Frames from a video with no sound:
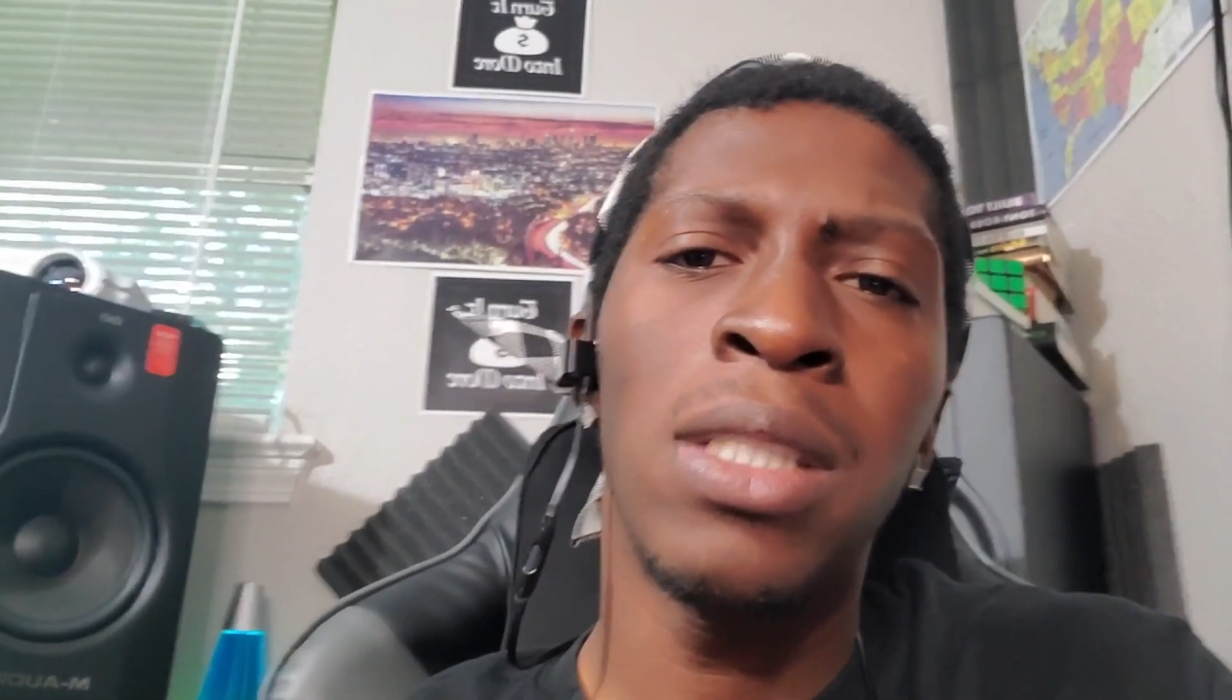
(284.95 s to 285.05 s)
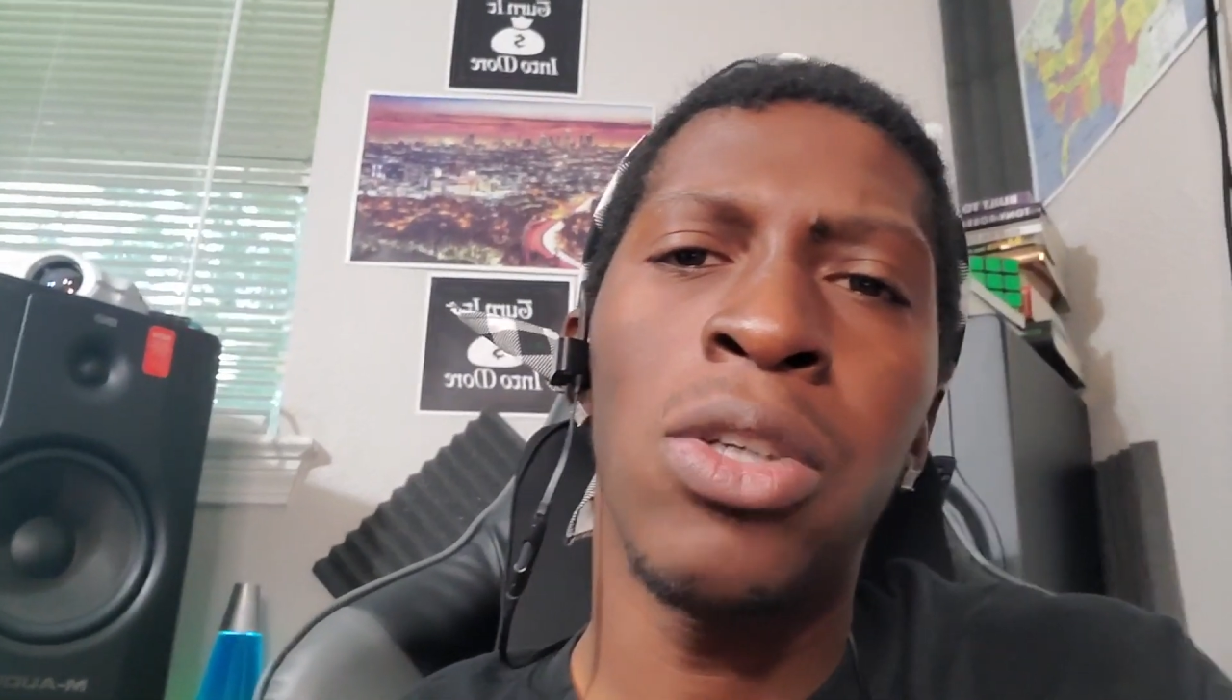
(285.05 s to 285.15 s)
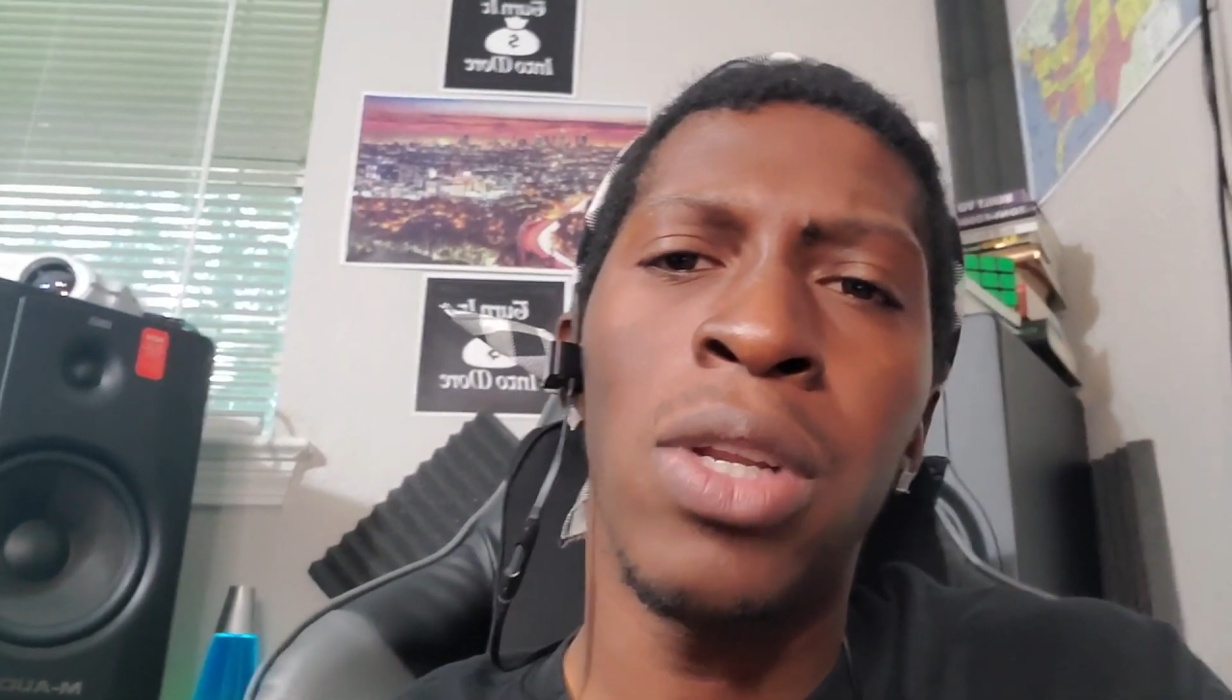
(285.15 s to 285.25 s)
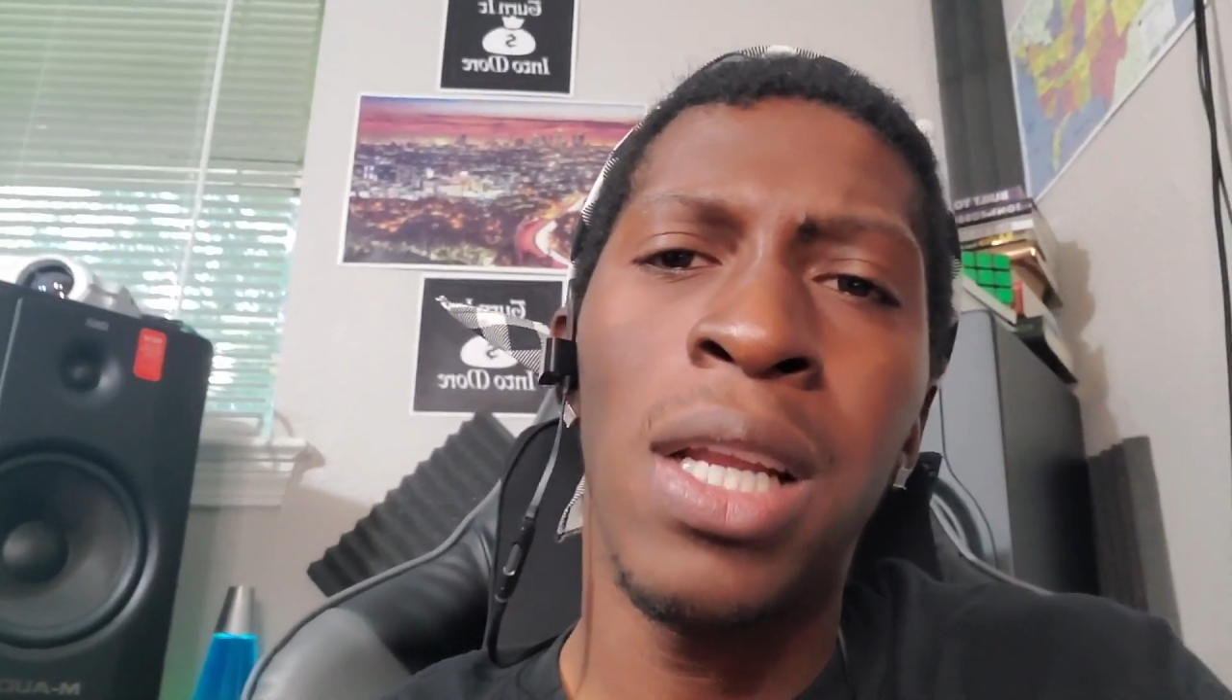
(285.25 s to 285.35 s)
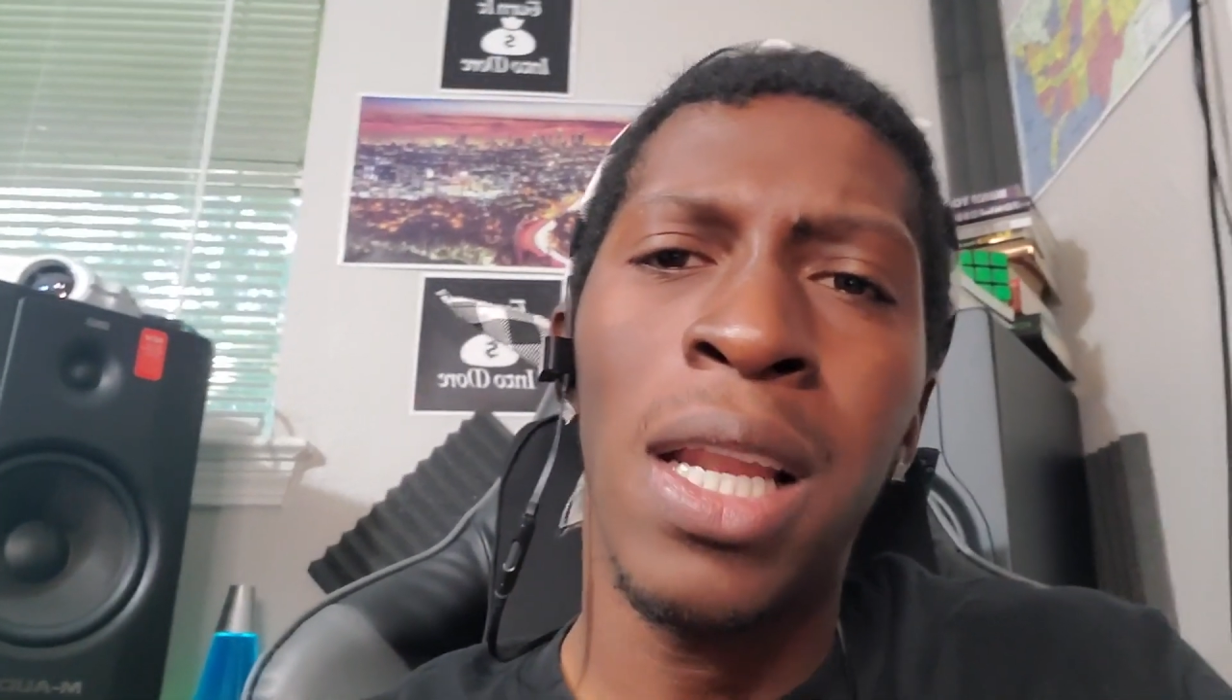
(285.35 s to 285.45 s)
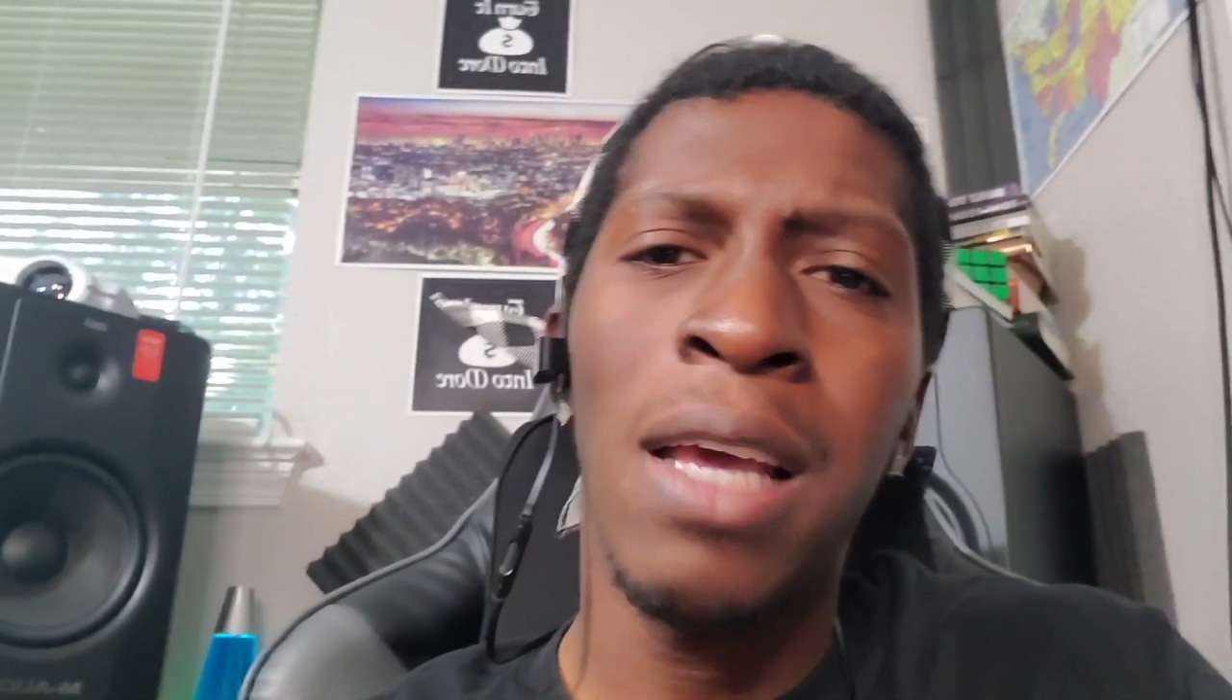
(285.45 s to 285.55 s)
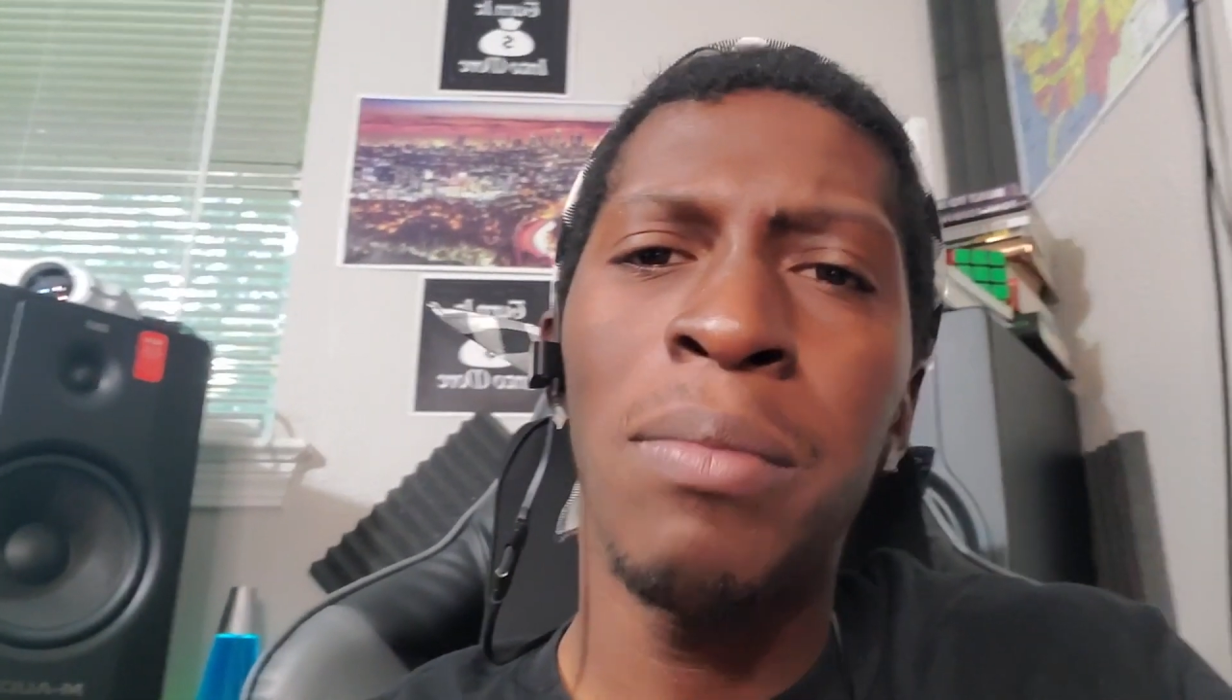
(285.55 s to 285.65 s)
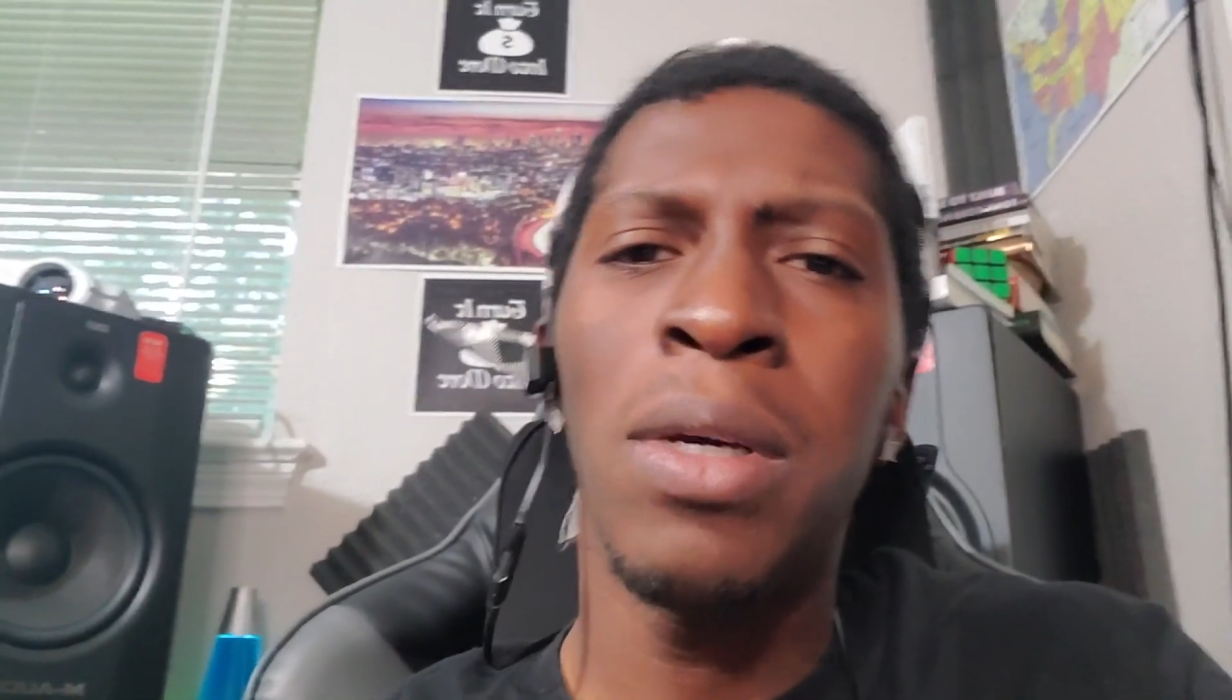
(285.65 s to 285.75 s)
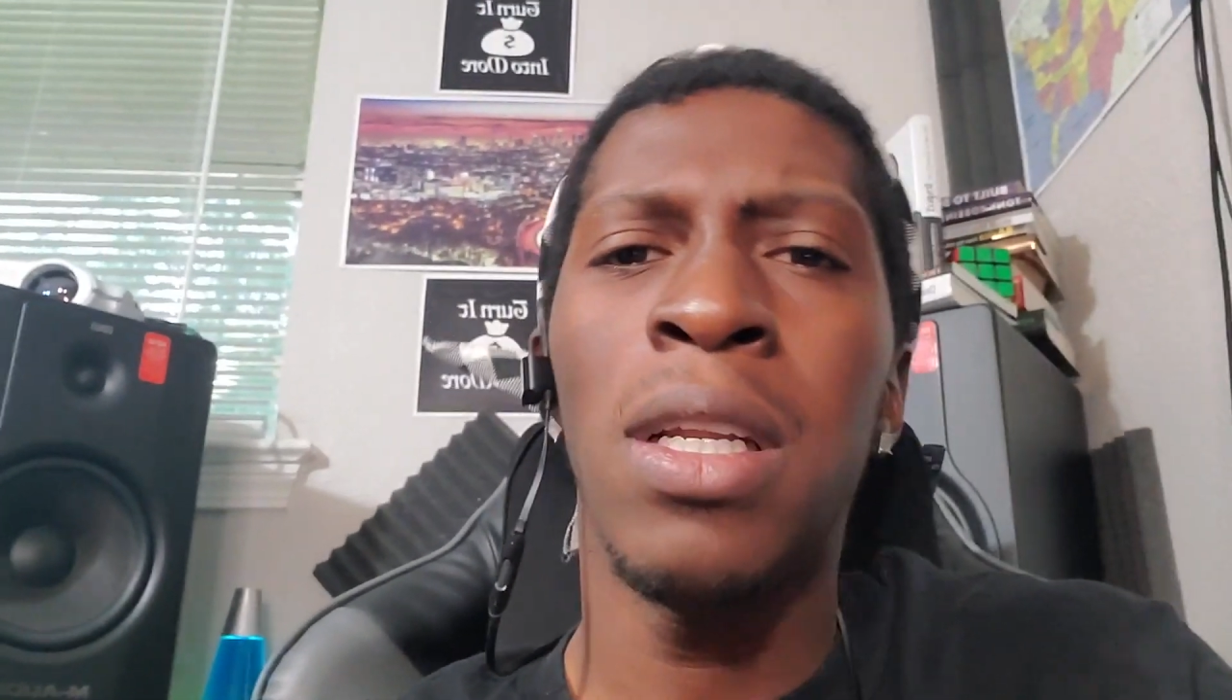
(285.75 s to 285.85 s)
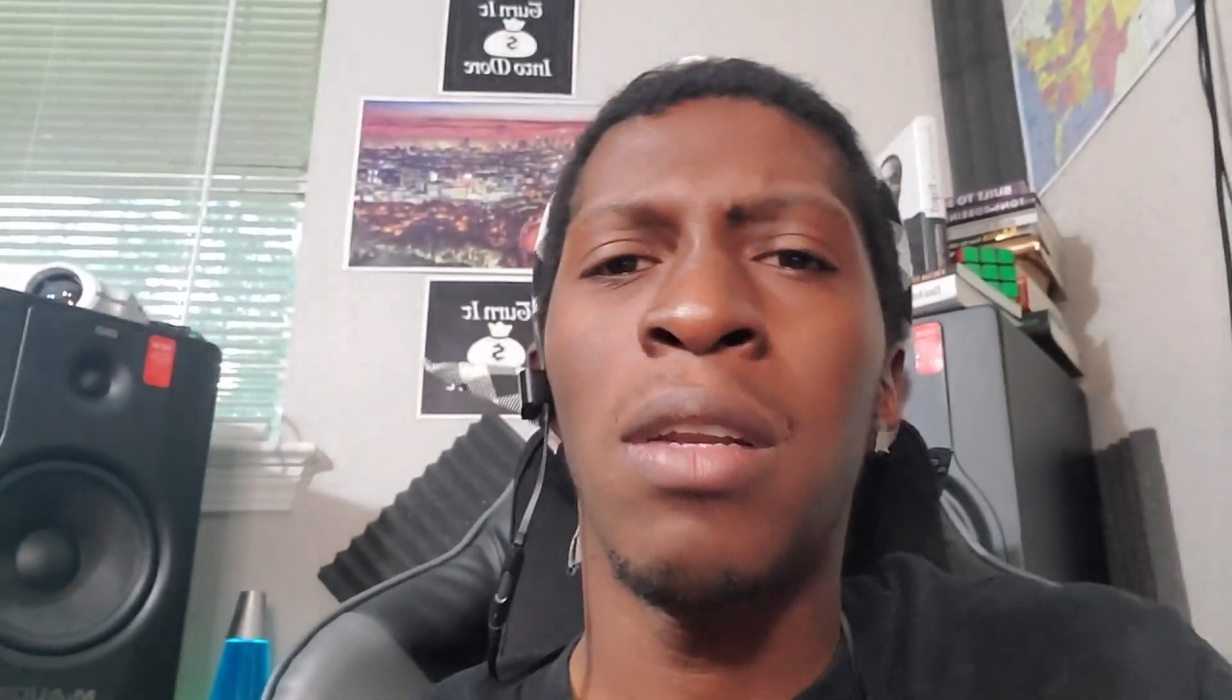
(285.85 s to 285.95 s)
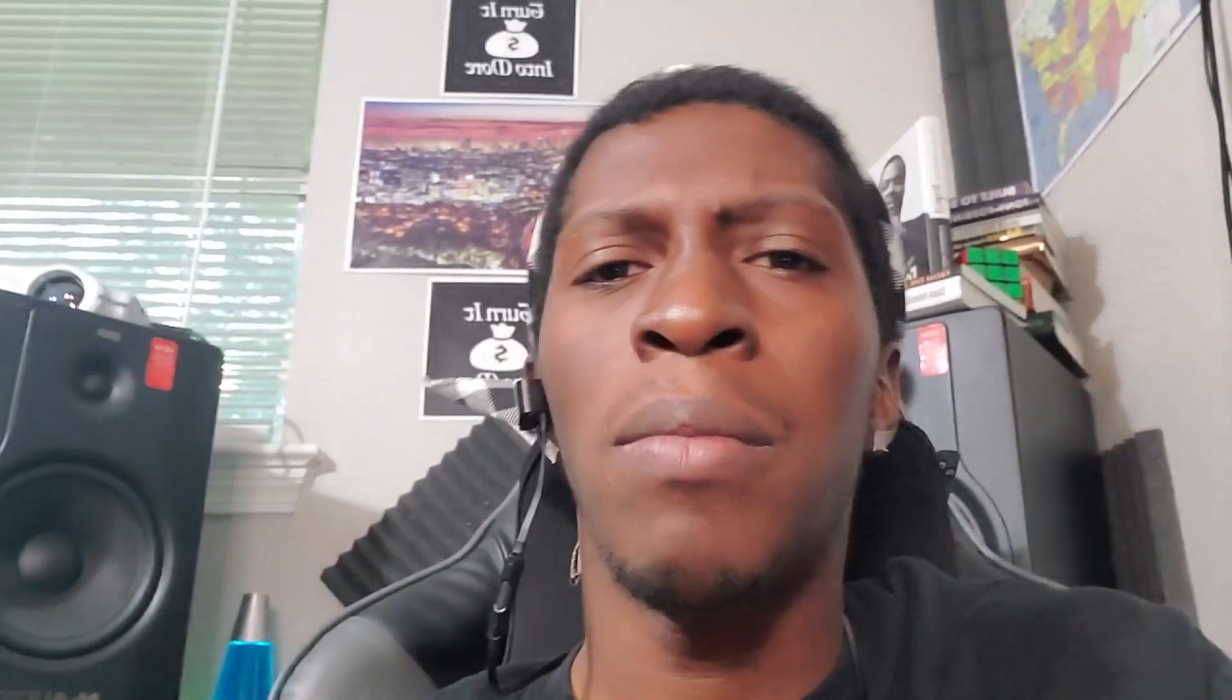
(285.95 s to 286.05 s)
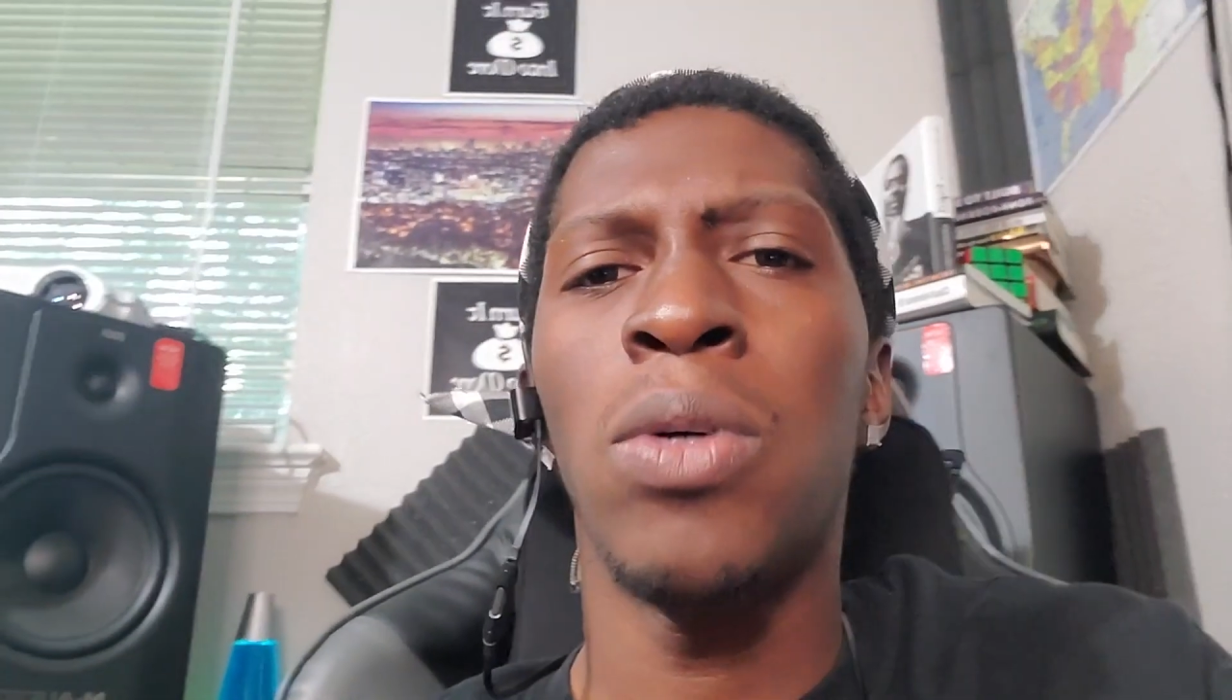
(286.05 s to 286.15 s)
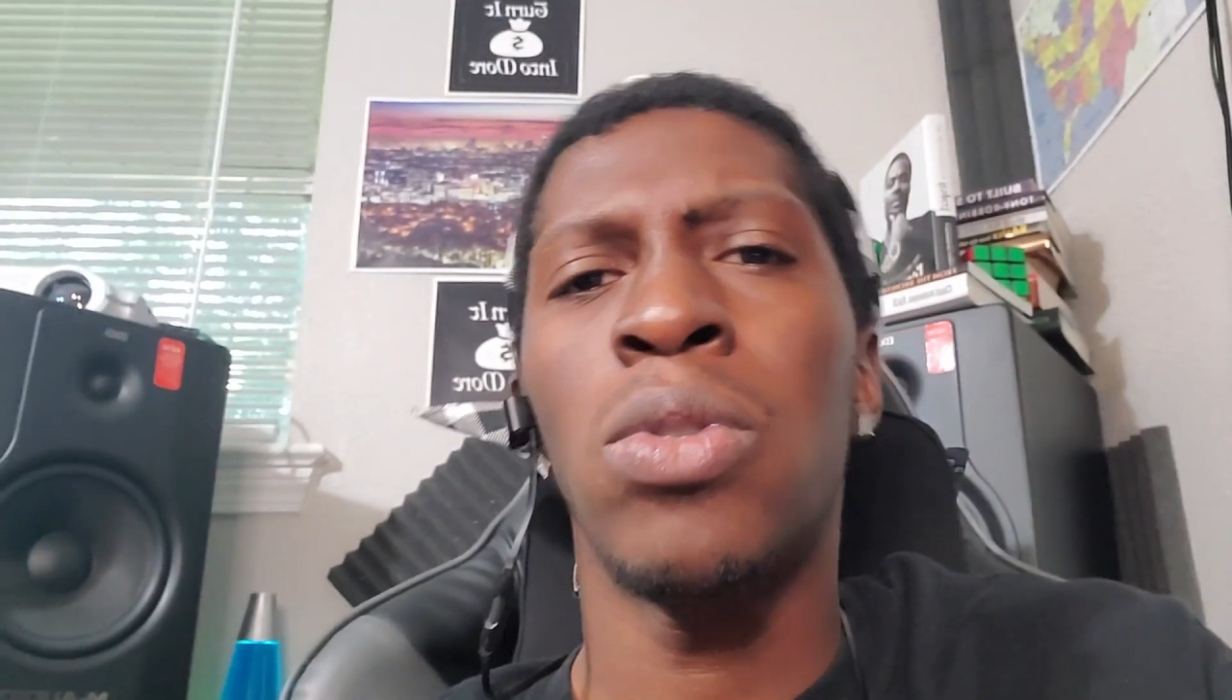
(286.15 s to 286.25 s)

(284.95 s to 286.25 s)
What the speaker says: Turn that like button into mo.